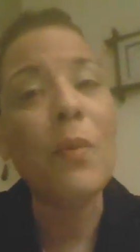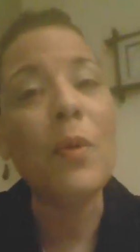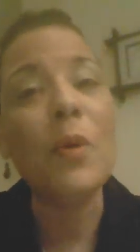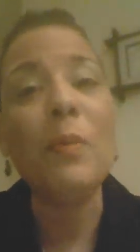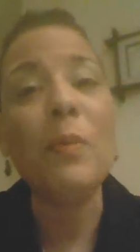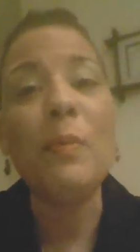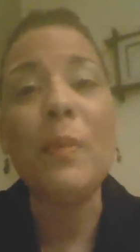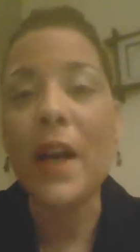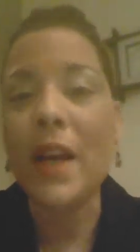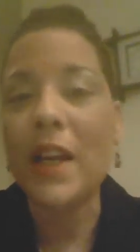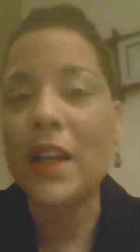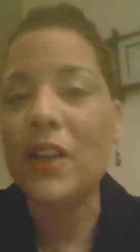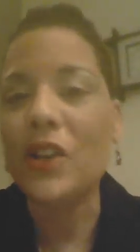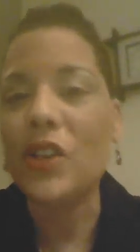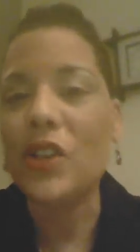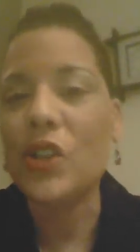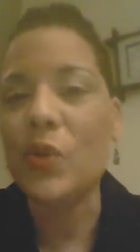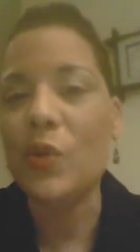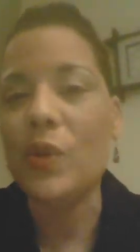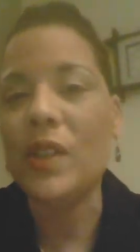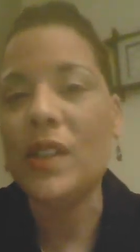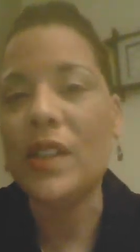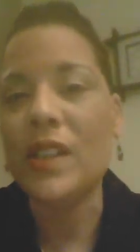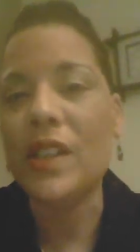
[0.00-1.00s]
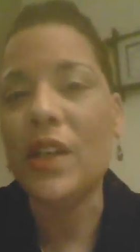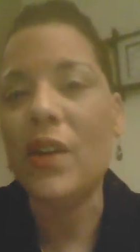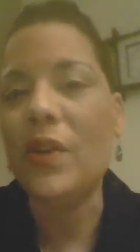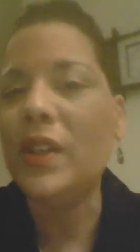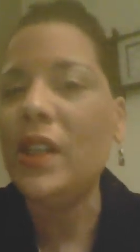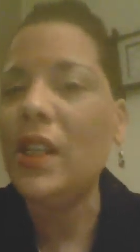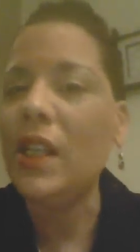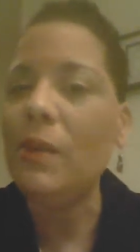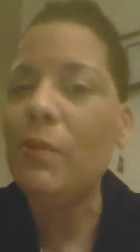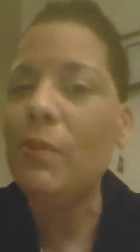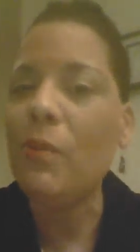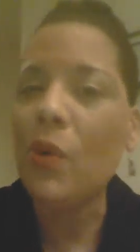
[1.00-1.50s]
or buying a short sale and
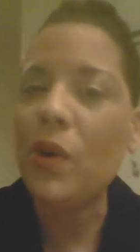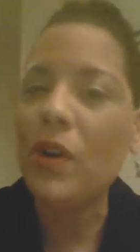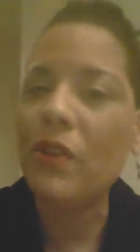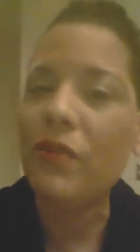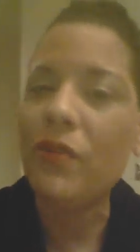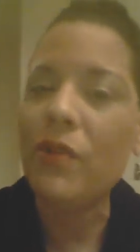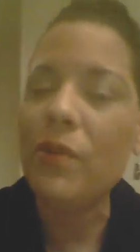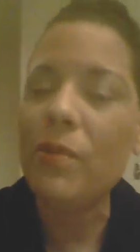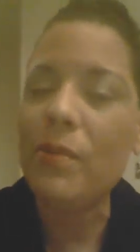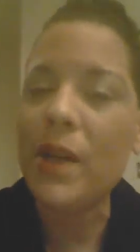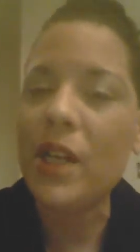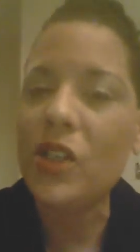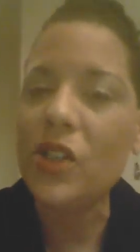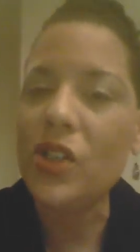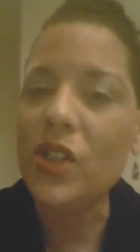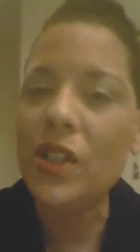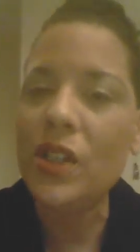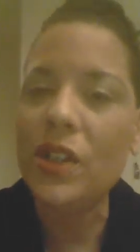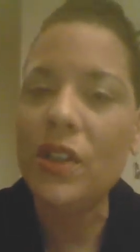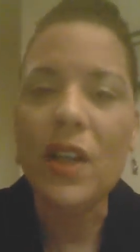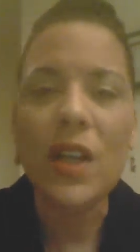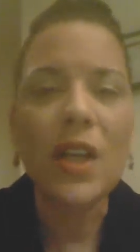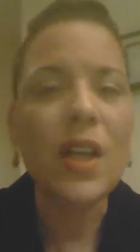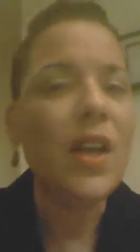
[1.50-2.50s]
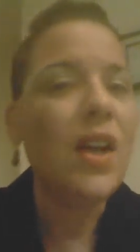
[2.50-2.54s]
need more information,